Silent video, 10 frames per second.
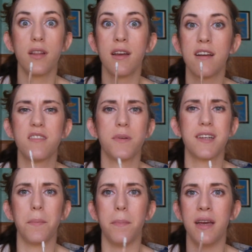really nice. It
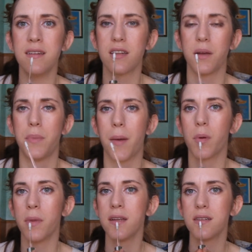smells like mint, like
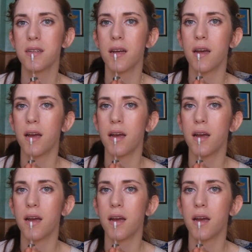peppermint.